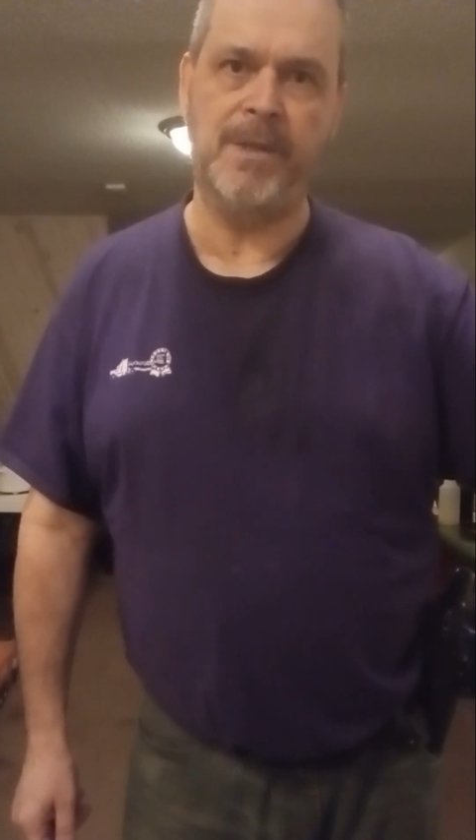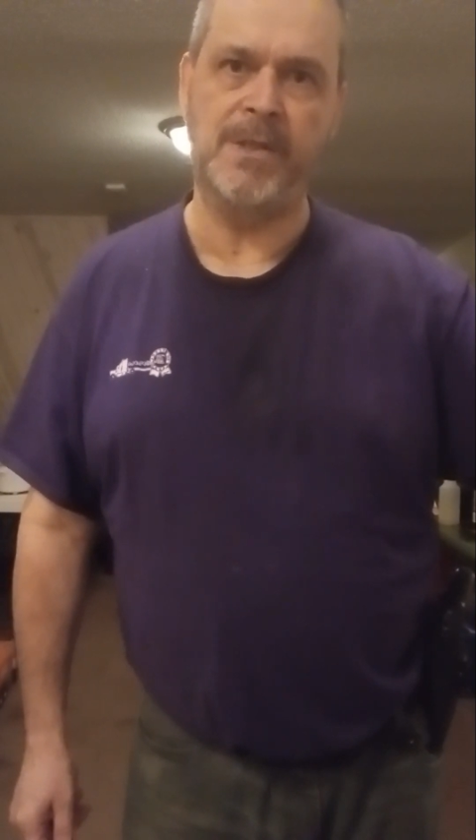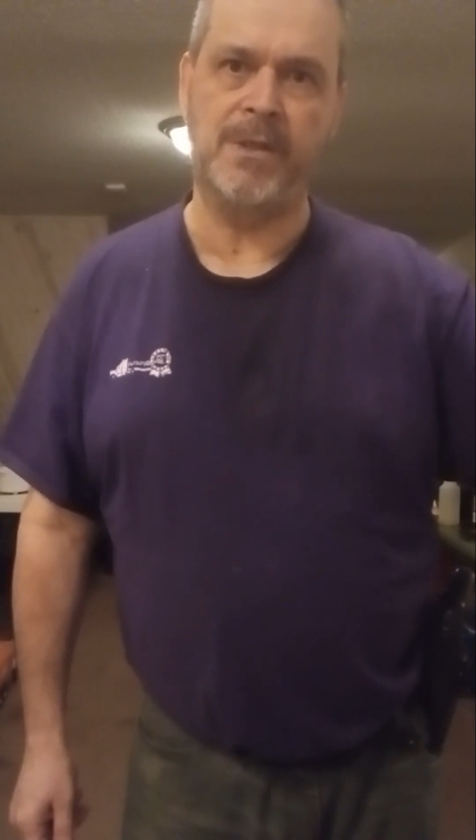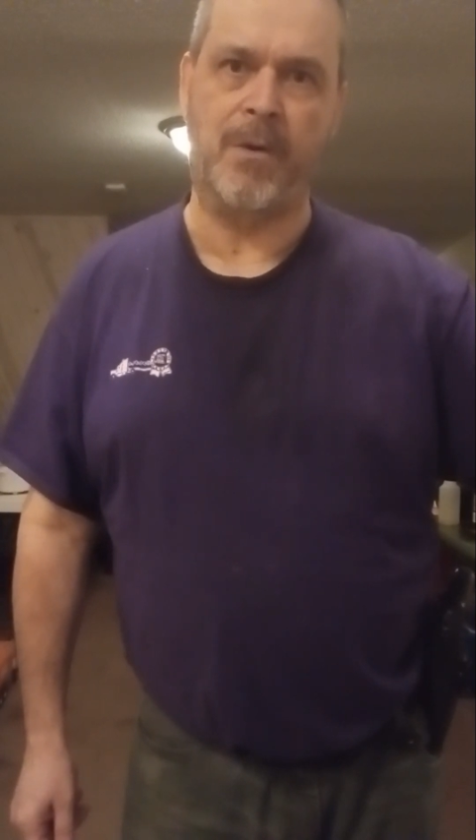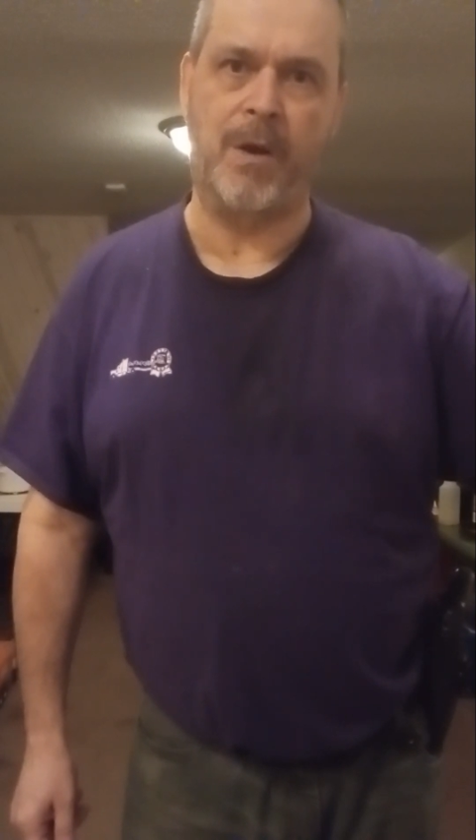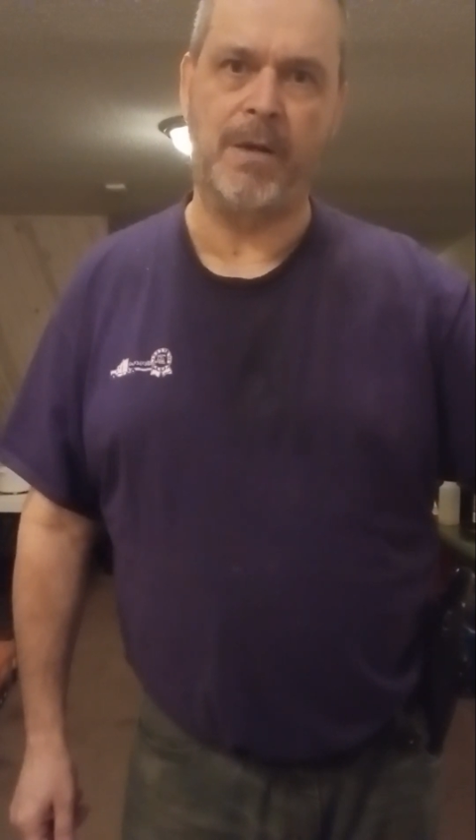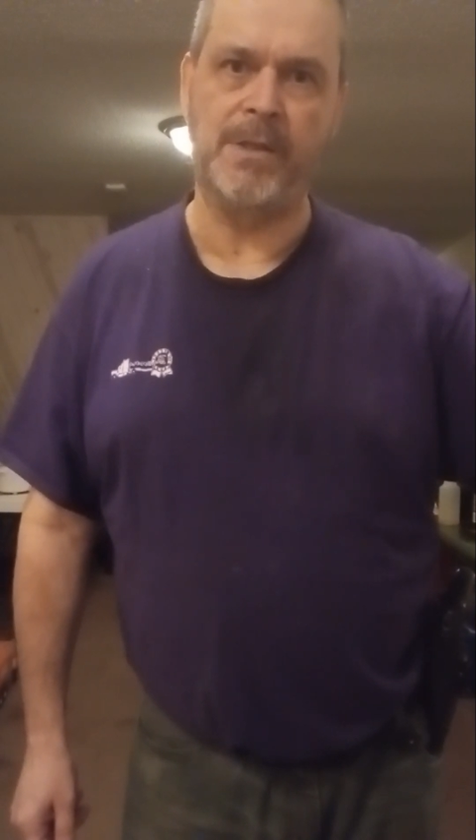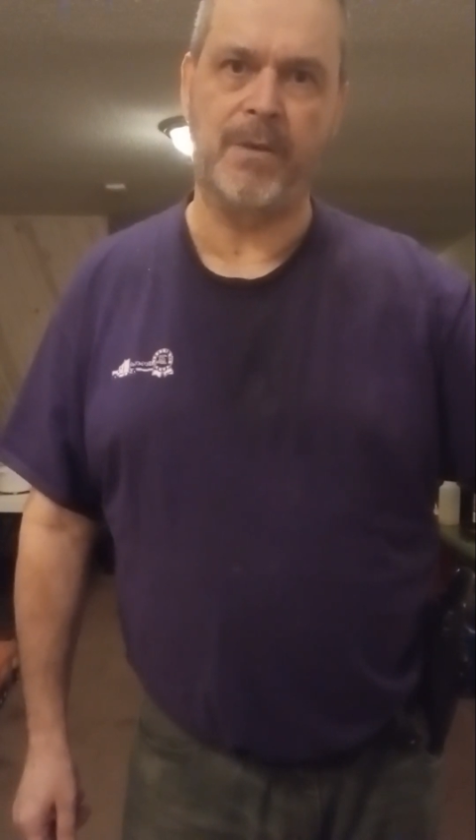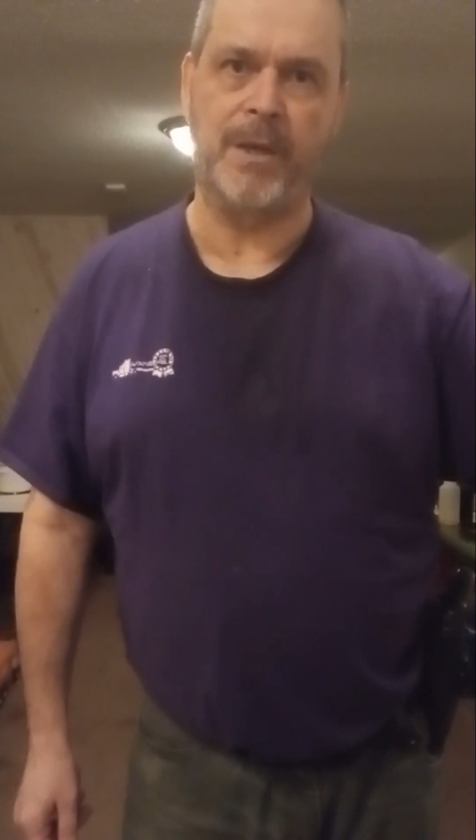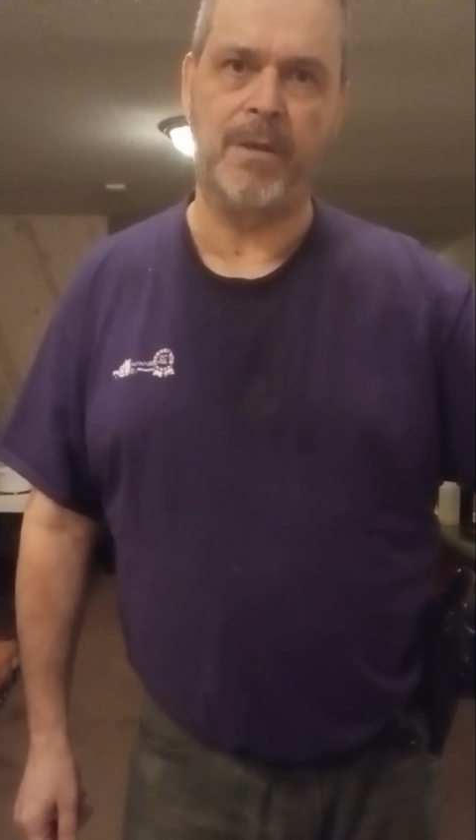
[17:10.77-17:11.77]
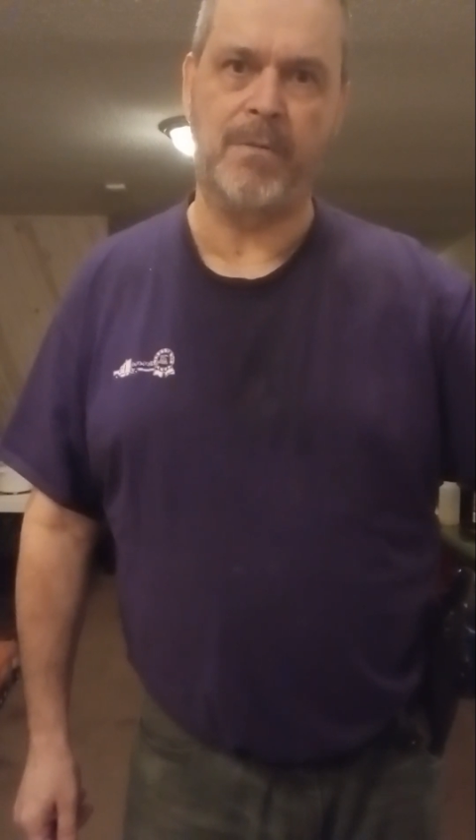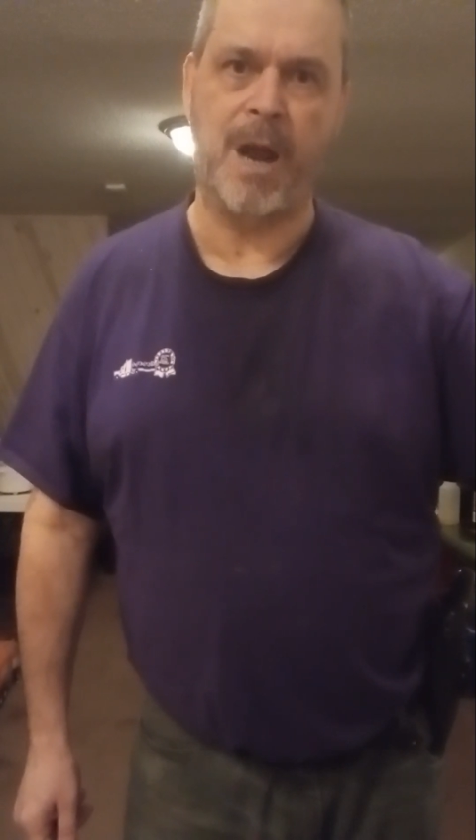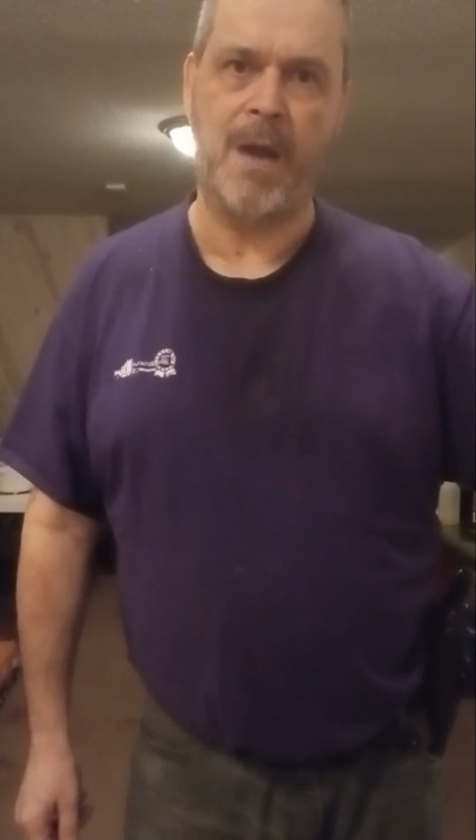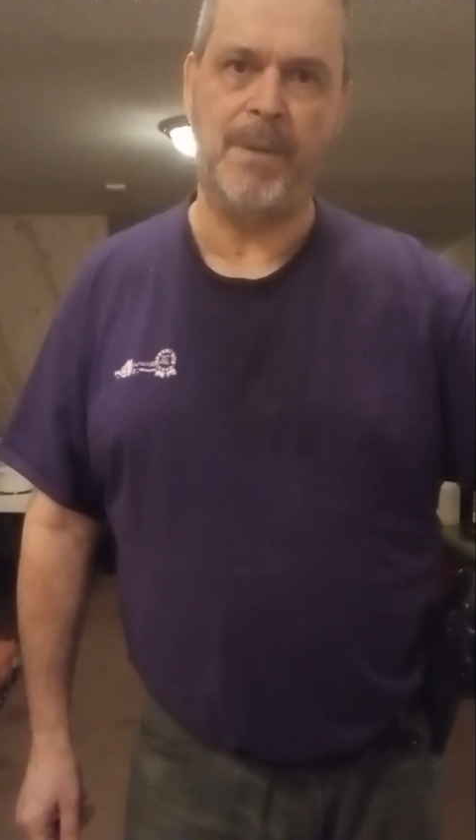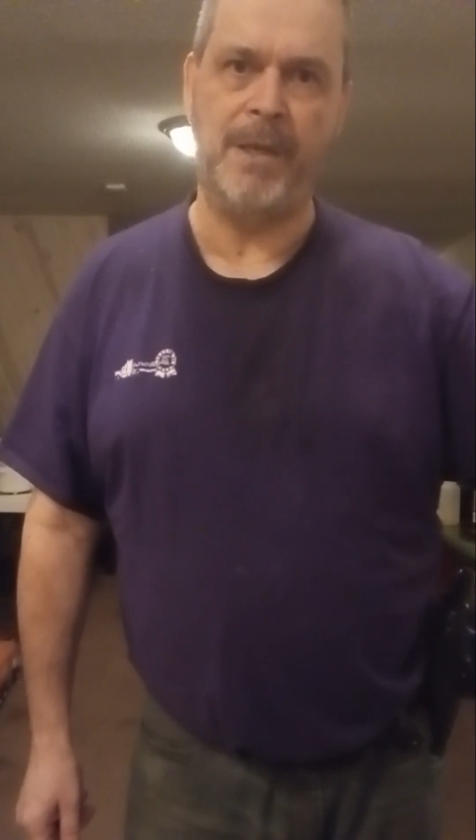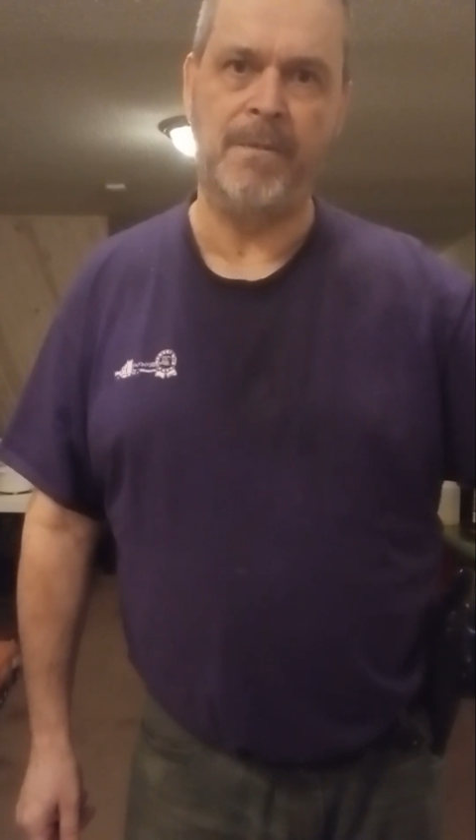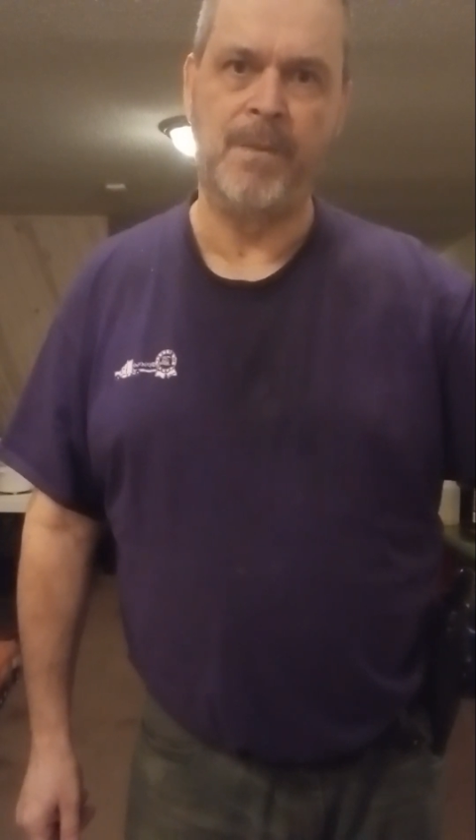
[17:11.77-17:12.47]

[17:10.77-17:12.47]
the store so he could rob it.